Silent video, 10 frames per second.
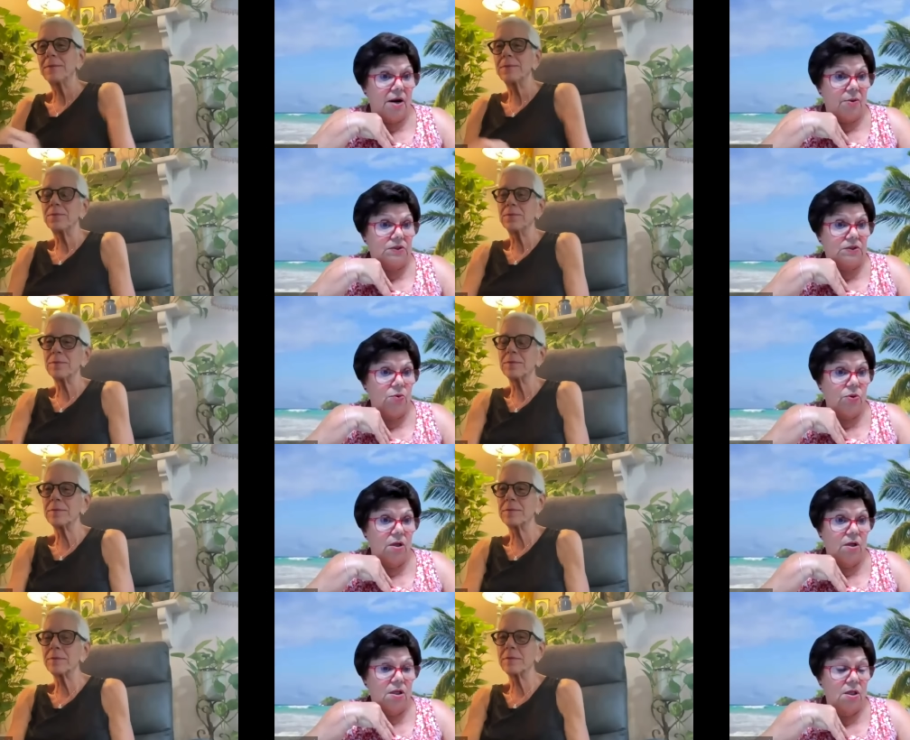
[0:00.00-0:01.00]

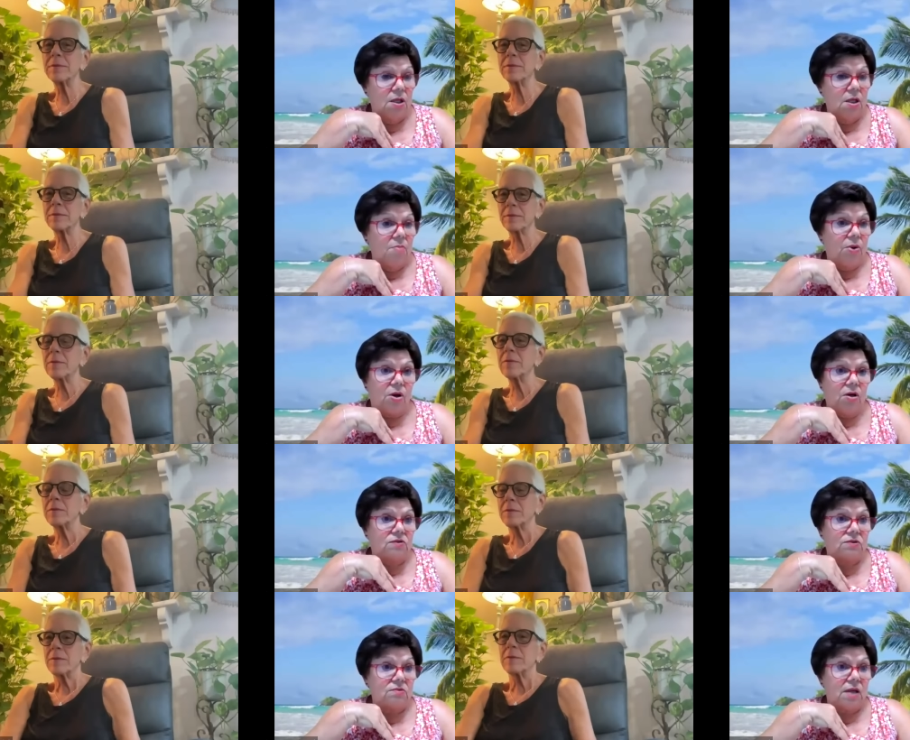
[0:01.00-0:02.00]
Speaker 1: Arizona
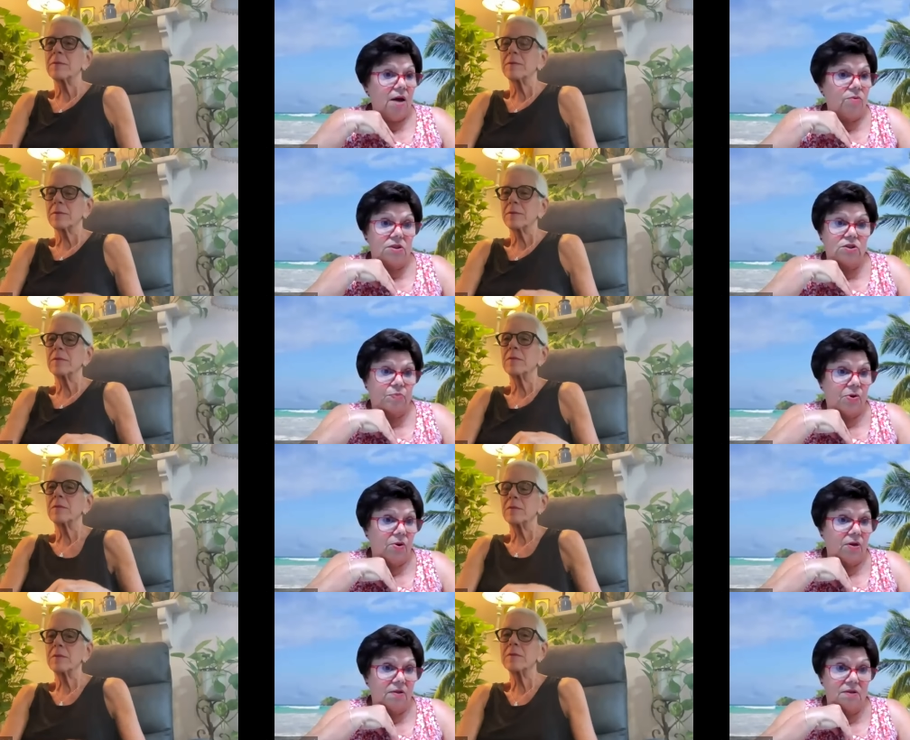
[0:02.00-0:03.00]
because out this
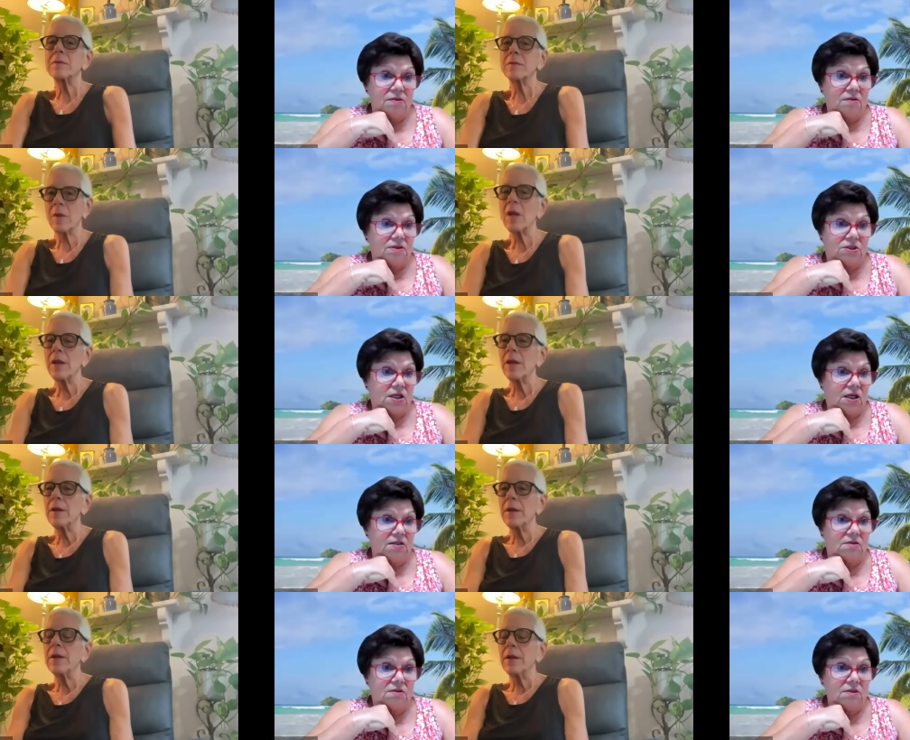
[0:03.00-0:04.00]
part of the, the
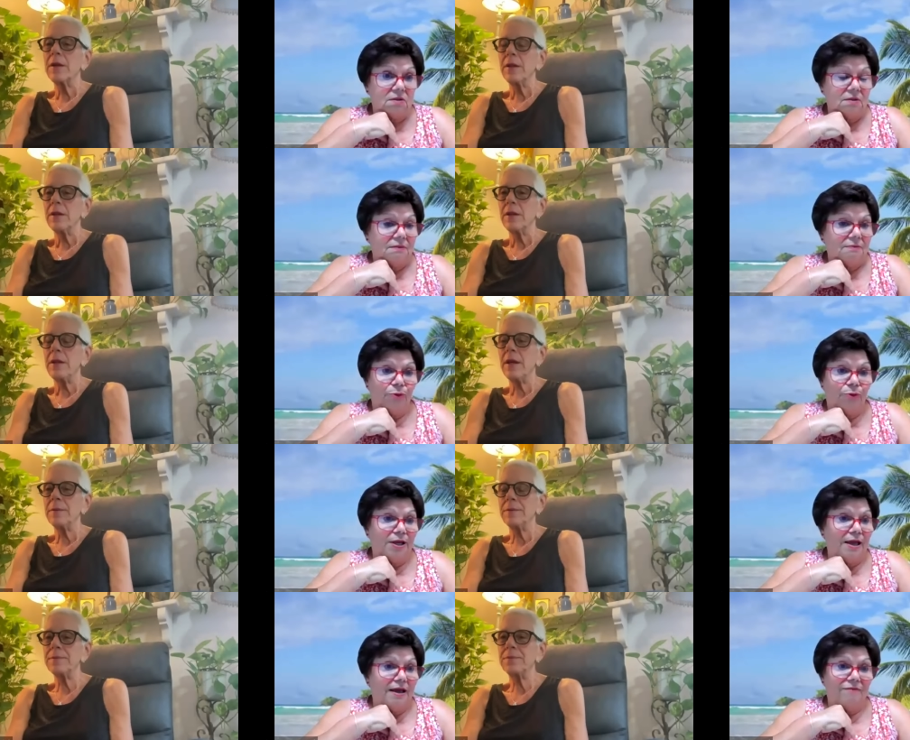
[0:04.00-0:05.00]
states, yeah.
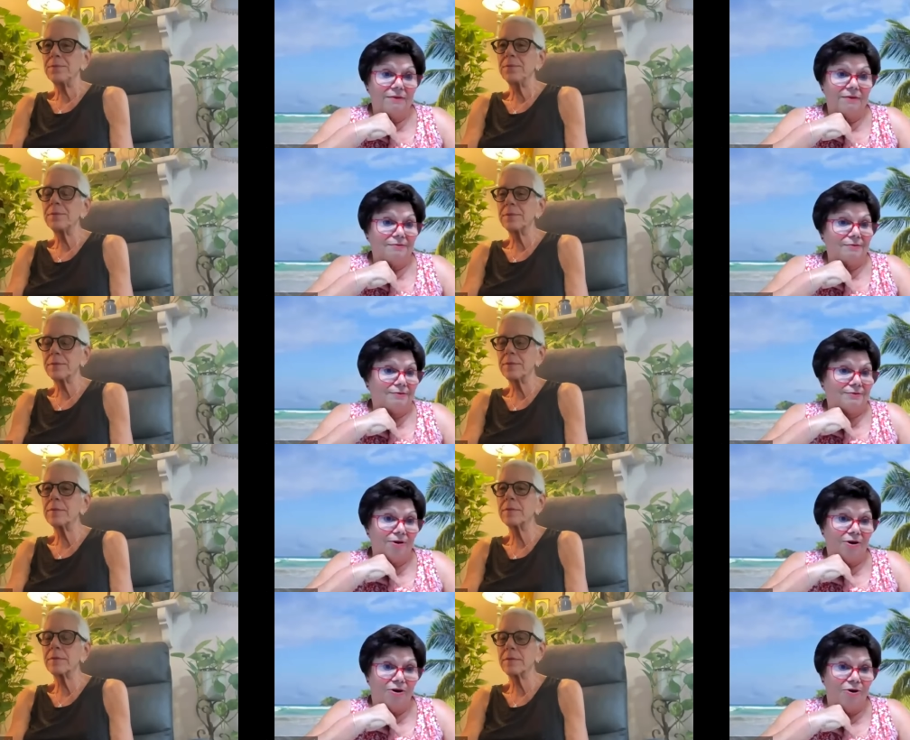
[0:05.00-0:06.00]
we have
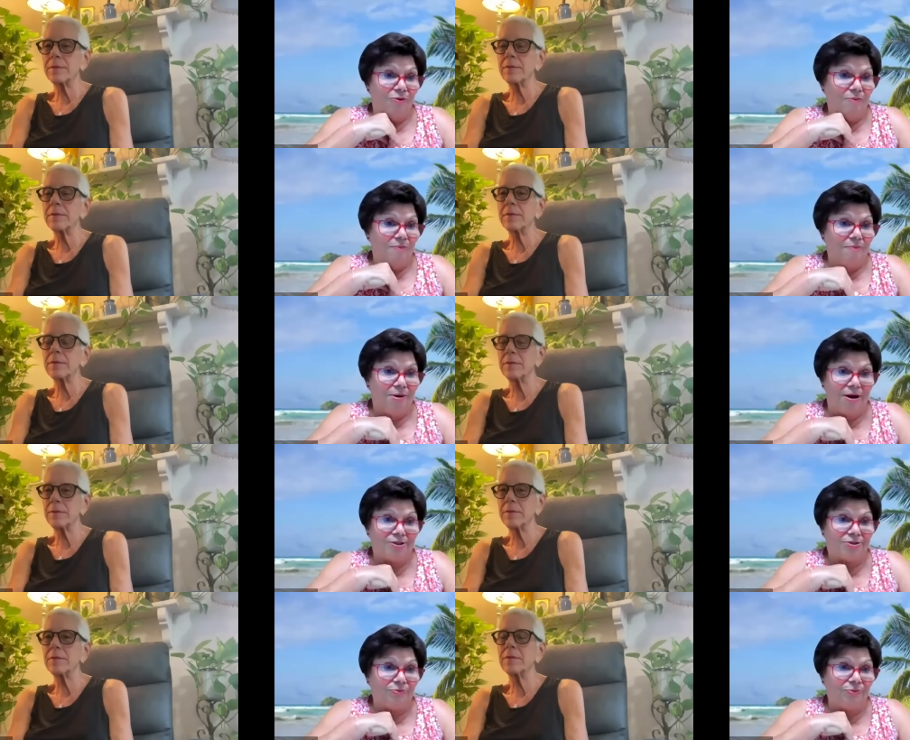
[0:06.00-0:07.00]
so
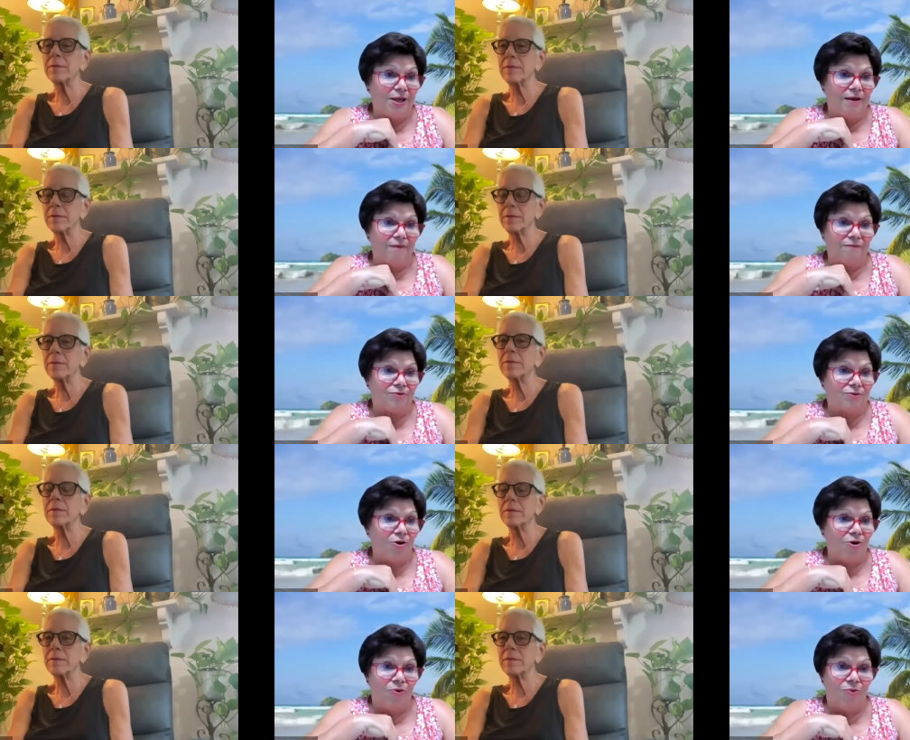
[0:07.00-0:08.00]
much. We have
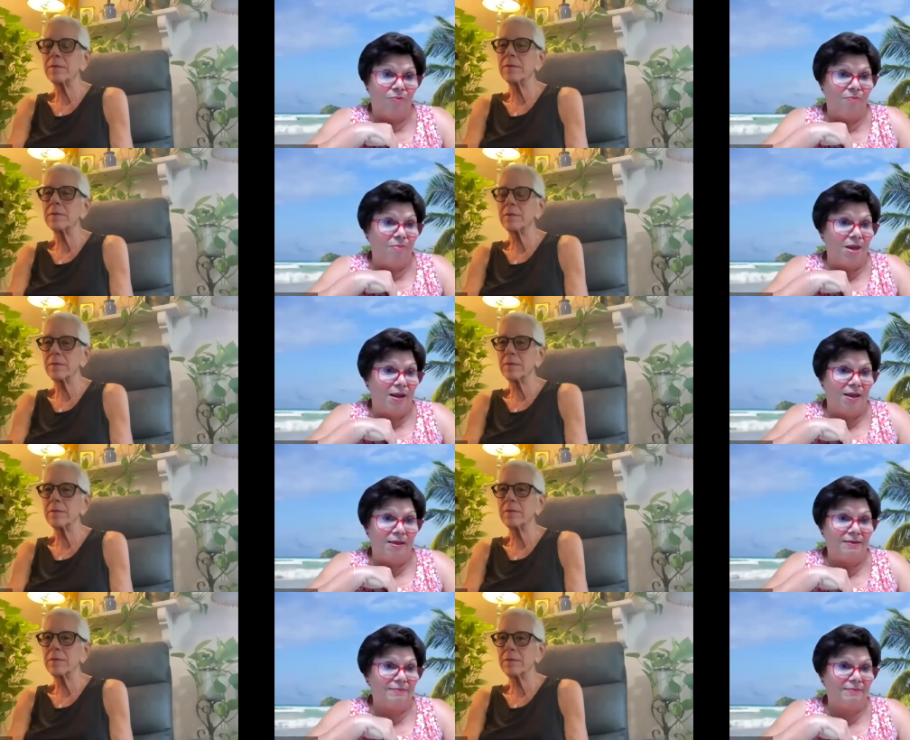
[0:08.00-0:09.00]
so
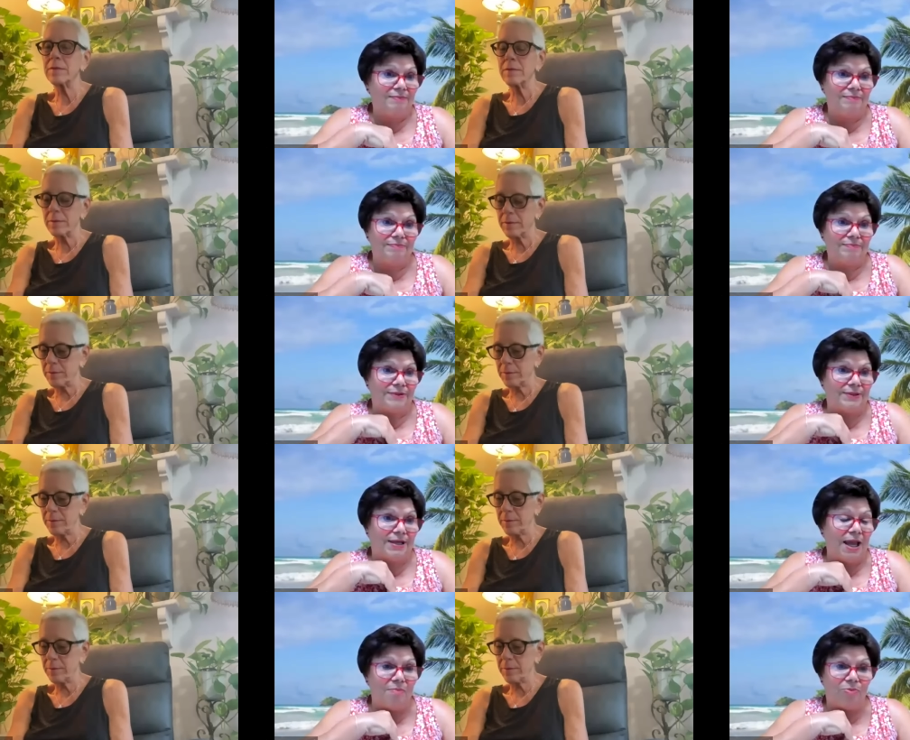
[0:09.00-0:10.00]
many
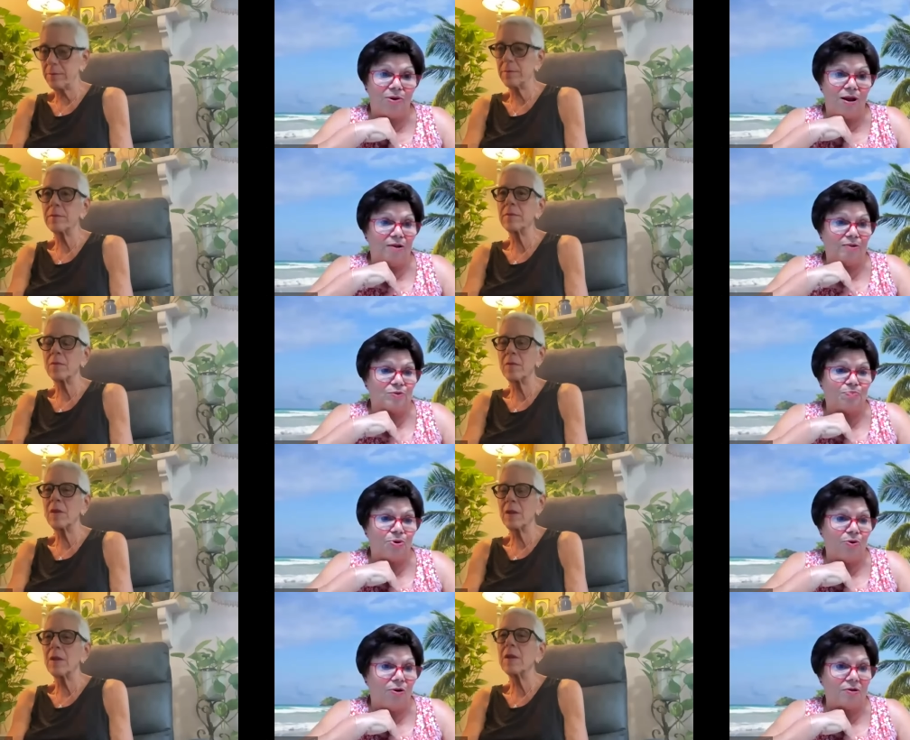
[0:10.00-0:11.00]
campgrounds,
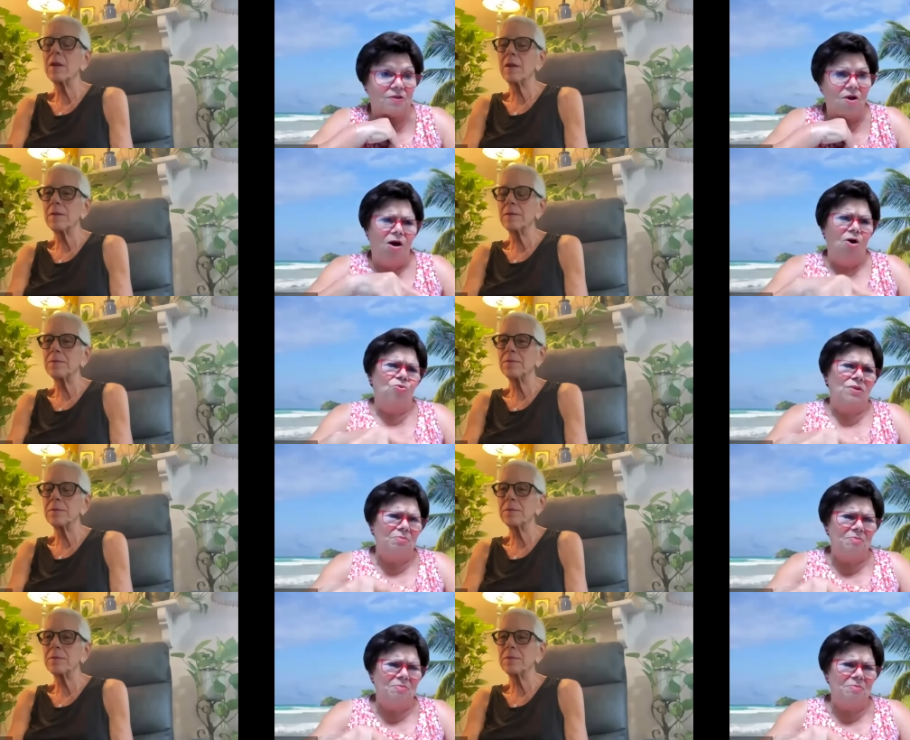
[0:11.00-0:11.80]
parks. Oh, let